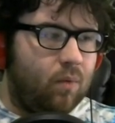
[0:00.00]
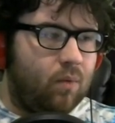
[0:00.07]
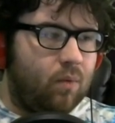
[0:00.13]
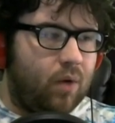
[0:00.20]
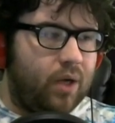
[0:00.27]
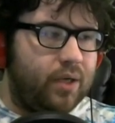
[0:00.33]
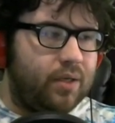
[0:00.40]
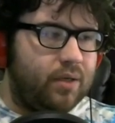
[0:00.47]

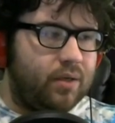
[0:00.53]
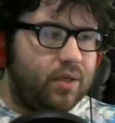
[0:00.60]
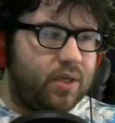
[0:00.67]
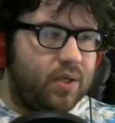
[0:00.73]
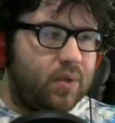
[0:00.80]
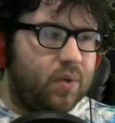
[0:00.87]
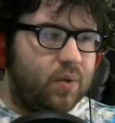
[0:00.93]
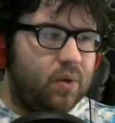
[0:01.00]
1,
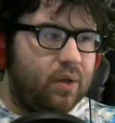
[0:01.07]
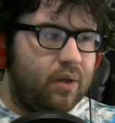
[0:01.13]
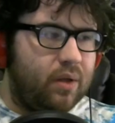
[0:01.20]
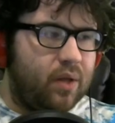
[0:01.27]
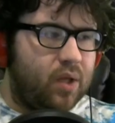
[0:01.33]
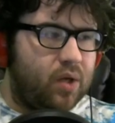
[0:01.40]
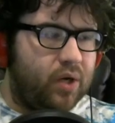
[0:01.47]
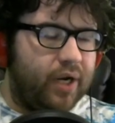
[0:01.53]
2,
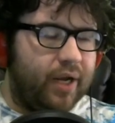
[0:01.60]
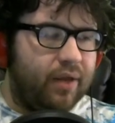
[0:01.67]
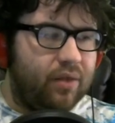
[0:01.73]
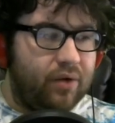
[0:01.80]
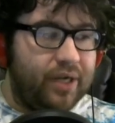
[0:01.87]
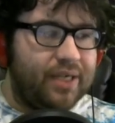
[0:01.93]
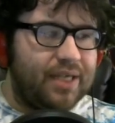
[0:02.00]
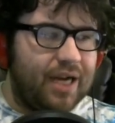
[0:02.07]

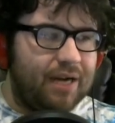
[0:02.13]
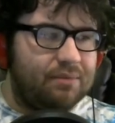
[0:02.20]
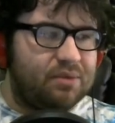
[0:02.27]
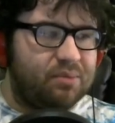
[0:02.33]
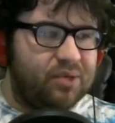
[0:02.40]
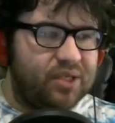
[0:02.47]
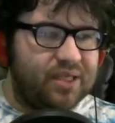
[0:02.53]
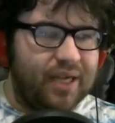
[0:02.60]
3 times
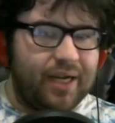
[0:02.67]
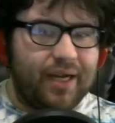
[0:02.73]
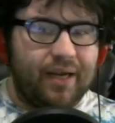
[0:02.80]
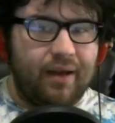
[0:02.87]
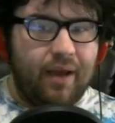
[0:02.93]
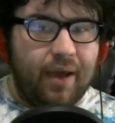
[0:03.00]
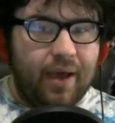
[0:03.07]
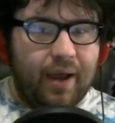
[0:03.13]
per
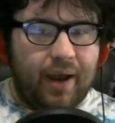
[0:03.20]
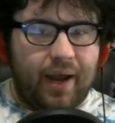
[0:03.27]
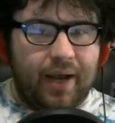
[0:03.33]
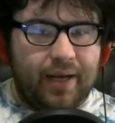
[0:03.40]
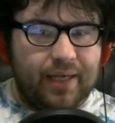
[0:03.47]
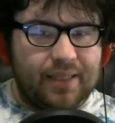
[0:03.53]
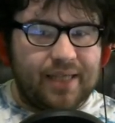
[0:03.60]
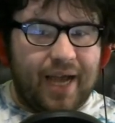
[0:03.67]
second,
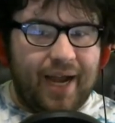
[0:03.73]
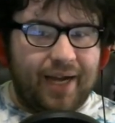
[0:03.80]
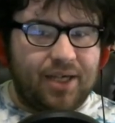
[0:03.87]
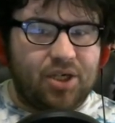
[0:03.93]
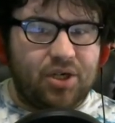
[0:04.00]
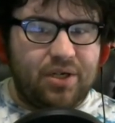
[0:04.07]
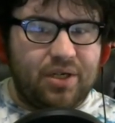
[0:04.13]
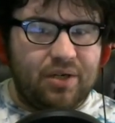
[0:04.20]
and it's
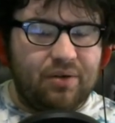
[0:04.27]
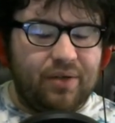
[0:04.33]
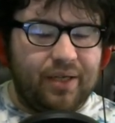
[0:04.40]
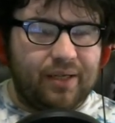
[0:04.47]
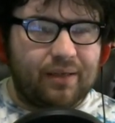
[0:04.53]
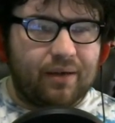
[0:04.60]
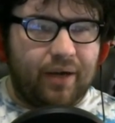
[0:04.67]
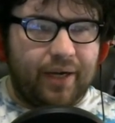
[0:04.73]
actually
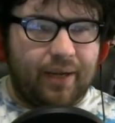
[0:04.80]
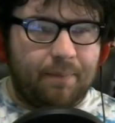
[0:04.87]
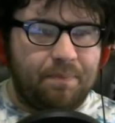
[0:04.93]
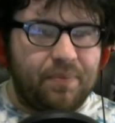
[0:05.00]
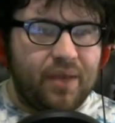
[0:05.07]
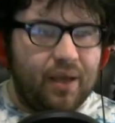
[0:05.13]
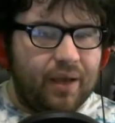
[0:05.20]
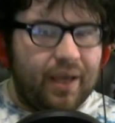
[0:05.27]
doing like
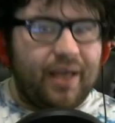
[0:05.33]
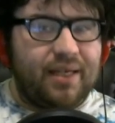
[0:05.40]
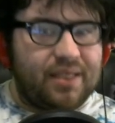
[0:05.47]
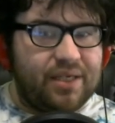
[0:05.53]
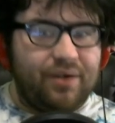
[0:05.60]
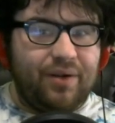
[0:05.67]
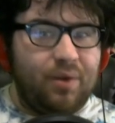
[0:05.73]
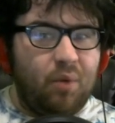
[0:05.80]
it's
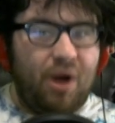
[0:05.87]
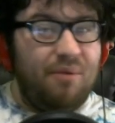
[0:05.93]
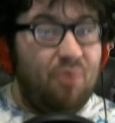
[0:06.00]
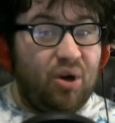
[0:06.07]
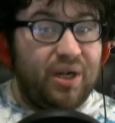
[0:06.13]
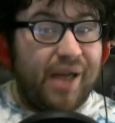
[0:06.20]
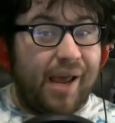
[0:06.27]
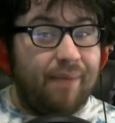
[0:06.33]
doing way
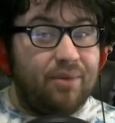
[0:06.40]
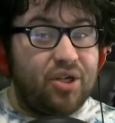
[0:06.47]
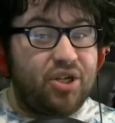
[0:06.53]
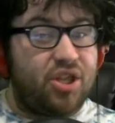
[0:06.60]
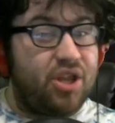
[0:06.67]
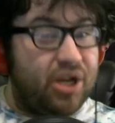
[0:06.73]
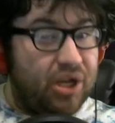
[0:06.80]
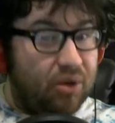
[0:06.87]
more damage
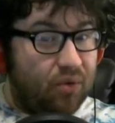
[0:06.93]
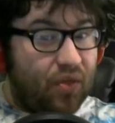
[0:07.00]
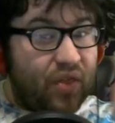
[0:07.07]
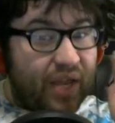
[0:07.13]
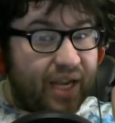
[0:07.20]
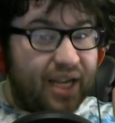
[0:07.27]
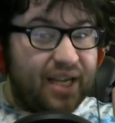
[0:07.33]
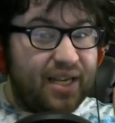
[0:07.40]
than you
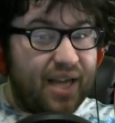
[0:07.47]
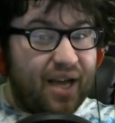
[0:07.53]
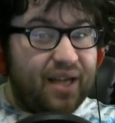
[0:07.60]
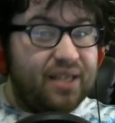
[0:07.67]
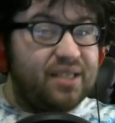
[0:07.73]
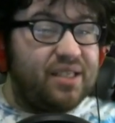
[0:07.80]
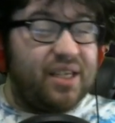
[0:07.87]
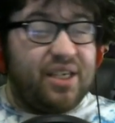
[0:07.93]
think it
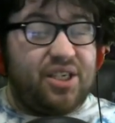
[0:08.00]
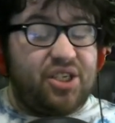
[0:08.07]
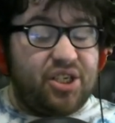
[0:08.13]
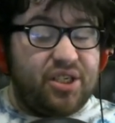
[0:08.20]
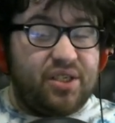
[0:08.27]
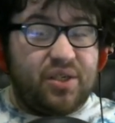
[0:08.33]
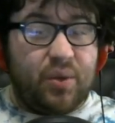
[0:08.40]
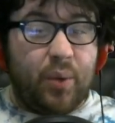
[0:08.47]
does. It's
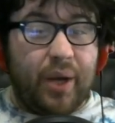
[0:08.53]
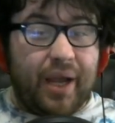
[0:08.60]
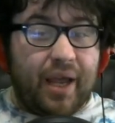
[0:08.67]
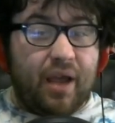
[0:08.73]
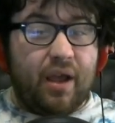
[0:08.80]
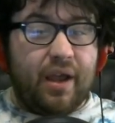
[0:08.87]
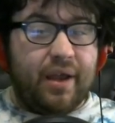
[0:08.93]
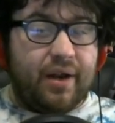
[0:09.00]
just doing
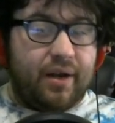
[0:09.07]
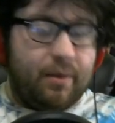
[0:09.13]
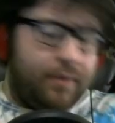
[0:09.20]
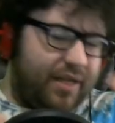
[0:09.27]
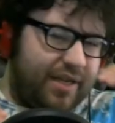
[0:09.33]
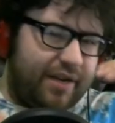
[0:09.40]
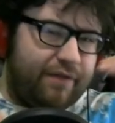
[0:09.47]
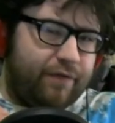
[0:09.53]
it in a
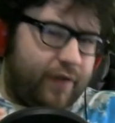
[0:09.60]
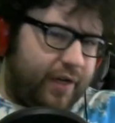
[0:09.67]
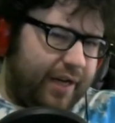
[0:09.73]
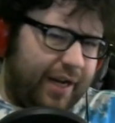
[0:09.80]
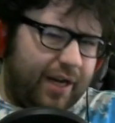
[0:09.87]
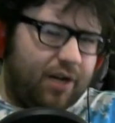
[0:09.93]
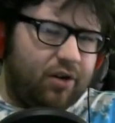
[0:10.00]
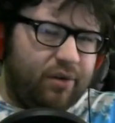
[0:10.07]
different
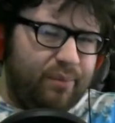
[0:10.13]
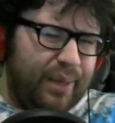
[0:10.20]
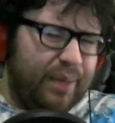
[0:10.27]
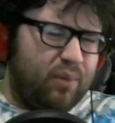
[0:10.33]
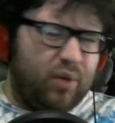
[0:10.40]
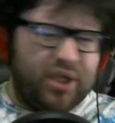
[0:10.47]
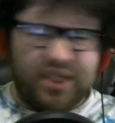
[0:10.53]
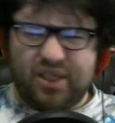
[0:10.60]
increment,
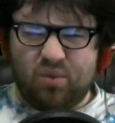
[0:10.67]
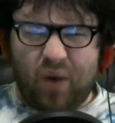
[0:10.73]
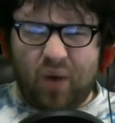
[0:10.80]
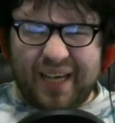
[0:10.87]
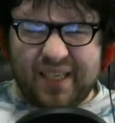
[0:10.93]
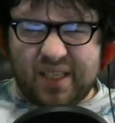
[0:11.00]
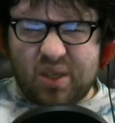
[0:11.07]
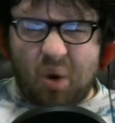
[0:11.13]
which is why
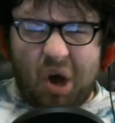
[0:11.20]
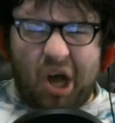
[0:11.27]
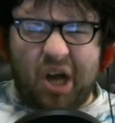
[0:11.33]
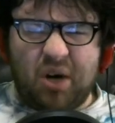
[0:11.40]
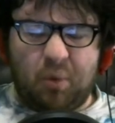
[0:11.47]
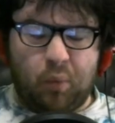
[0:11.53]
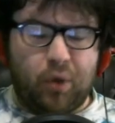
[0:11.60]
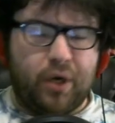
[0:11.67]
it's so
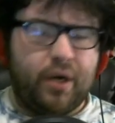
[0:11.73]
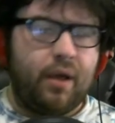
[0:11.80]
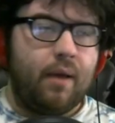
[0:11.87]
awkward.